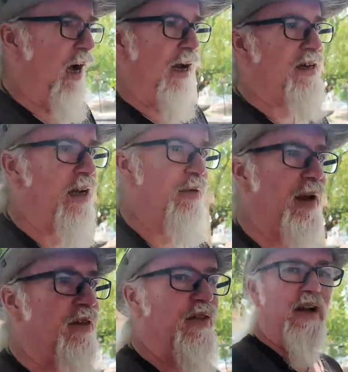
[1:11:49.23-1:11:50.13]
I tend to
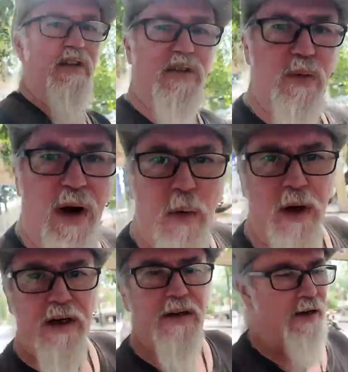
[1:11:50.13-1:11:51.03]
make friends when I
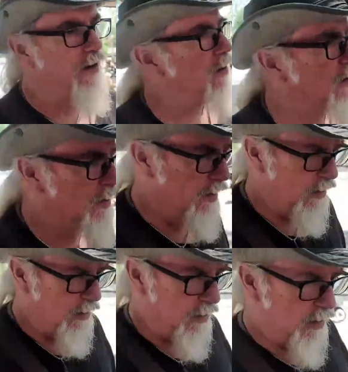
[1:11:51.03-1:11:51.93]
work.
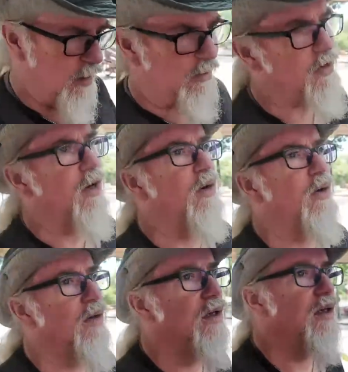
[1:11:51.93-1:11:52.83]
And so
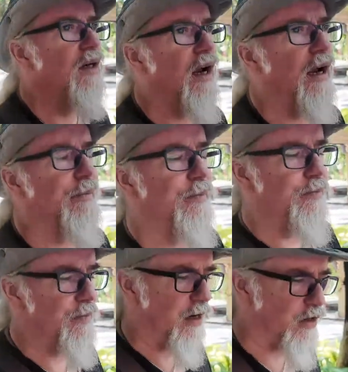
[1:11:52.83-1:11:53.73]
um,
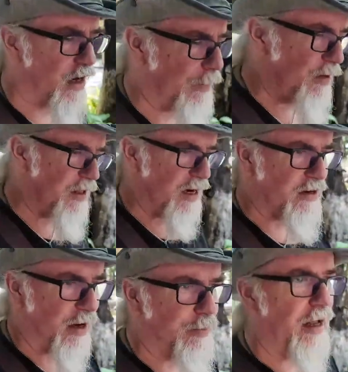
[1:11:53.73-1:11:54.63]
there's a couple of things
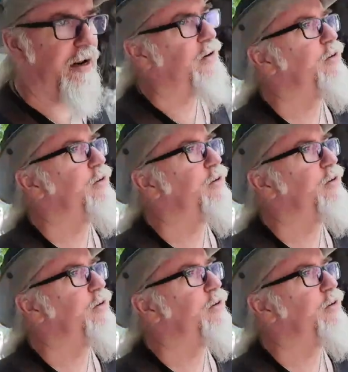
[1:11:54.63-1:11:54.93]
that I'm planning on